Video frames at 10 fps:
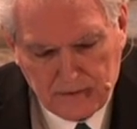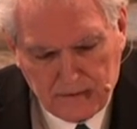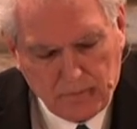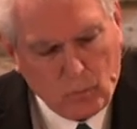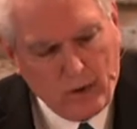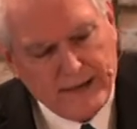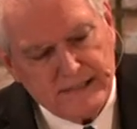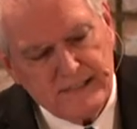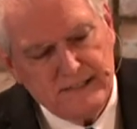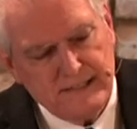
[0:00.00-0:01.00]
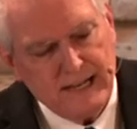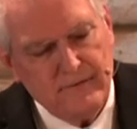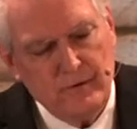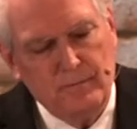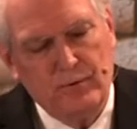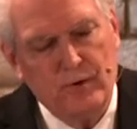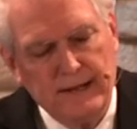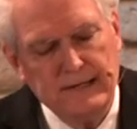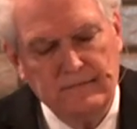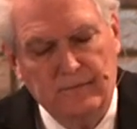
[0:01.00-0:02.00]
But why isn't David
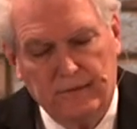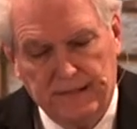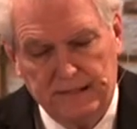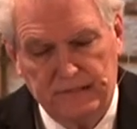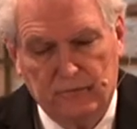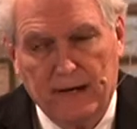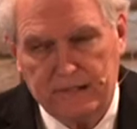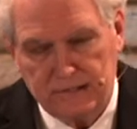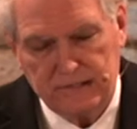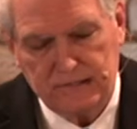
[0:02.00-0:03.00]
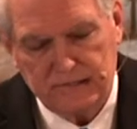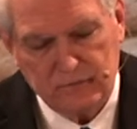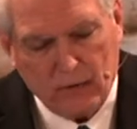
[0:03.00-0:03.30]
praying for this righteousness?